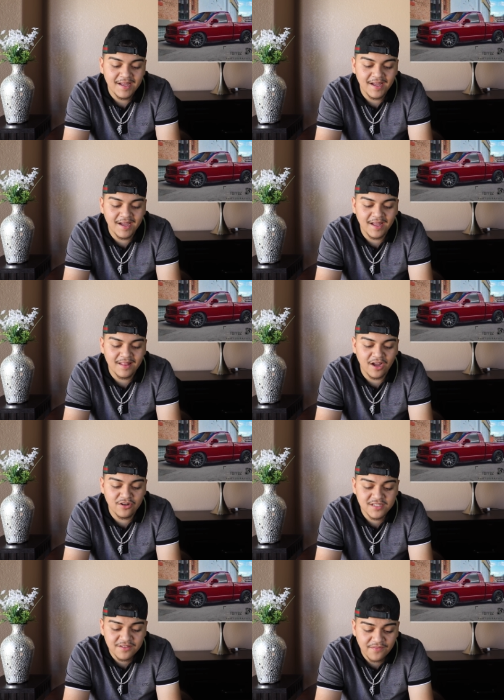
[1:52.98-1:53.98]
And I
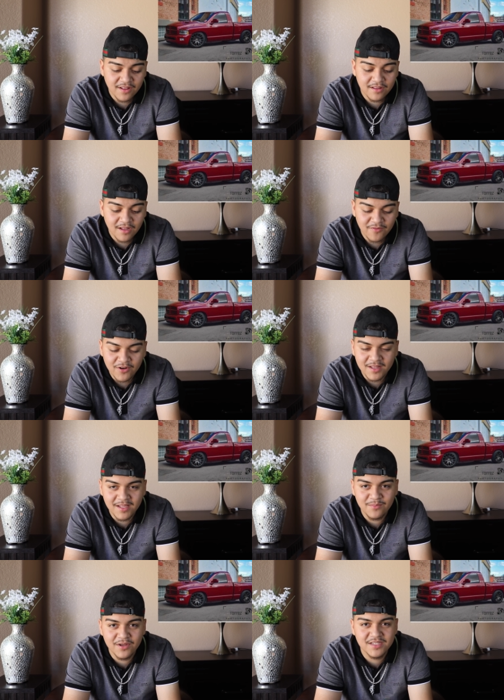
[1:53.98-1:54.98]
honestly fell in love with
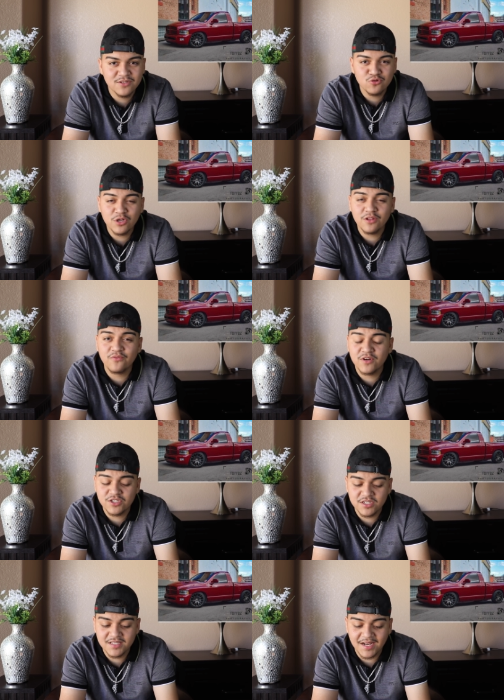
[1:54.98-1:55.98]
it because it was one of the
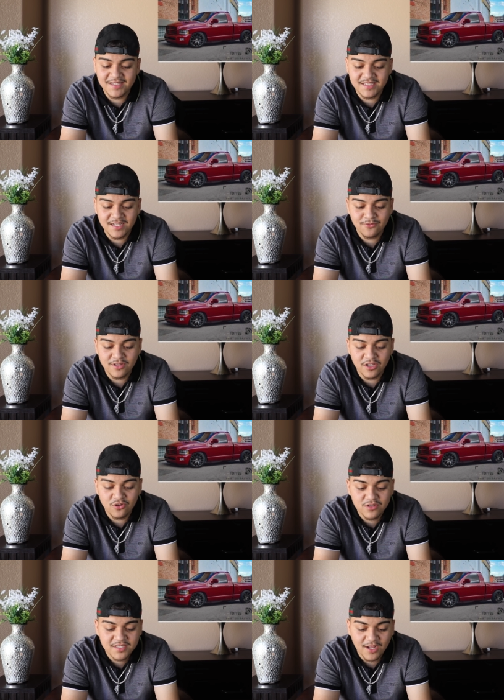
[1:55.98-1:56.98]
first trucks that I seen with the
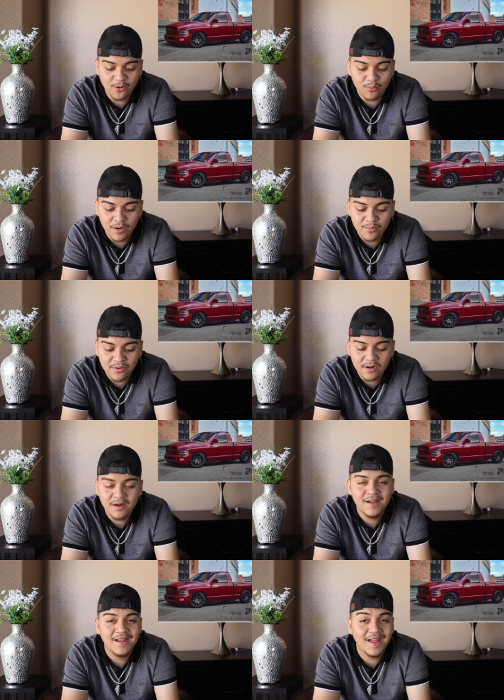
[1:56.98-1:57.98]
newer style
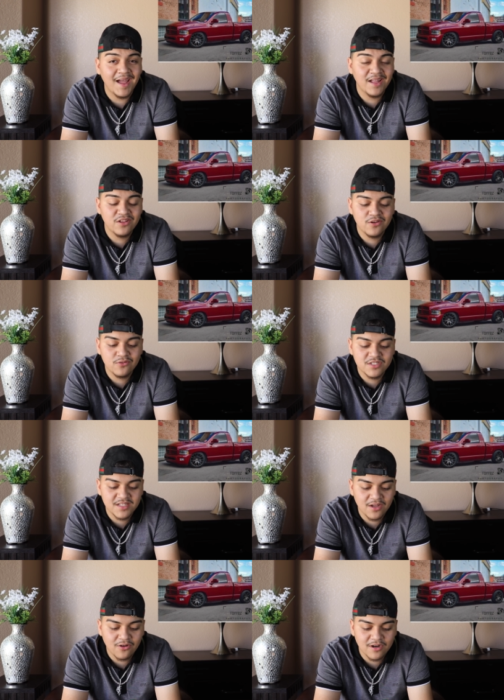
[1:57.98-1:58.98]
bumper and the newer
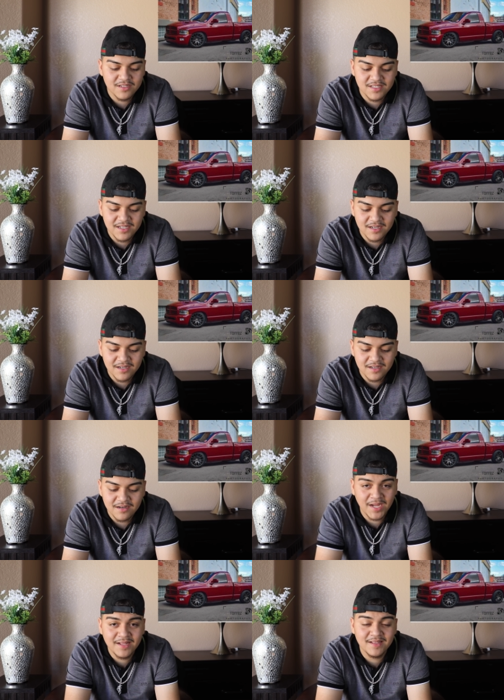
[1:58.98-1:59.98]
style RT hood.
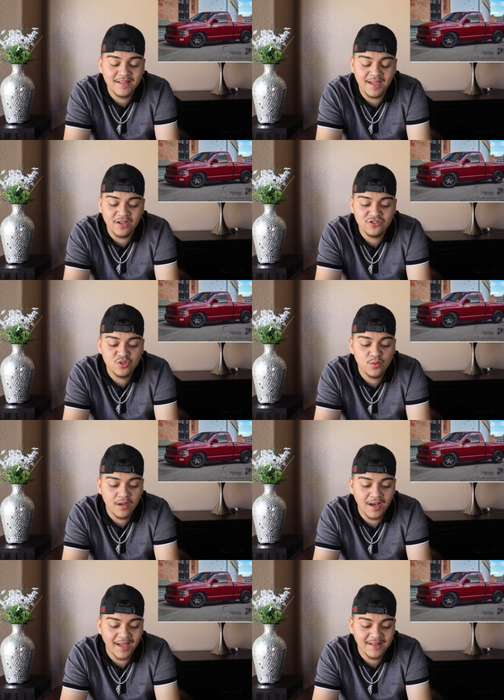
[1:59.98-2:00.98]
Back in the day, I used to
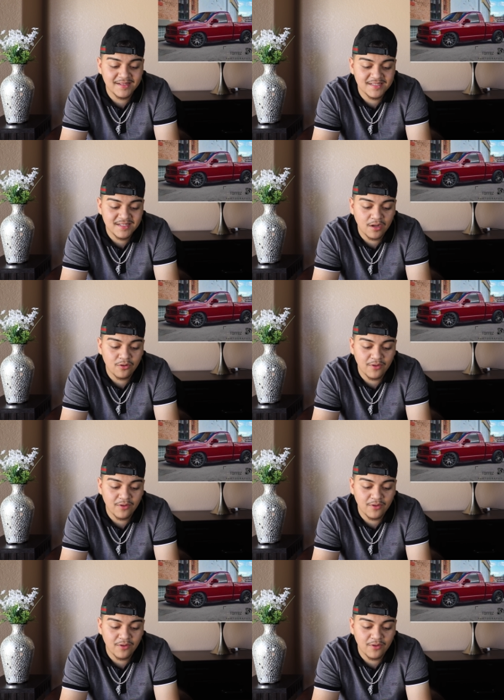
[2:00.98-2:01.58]
really like this style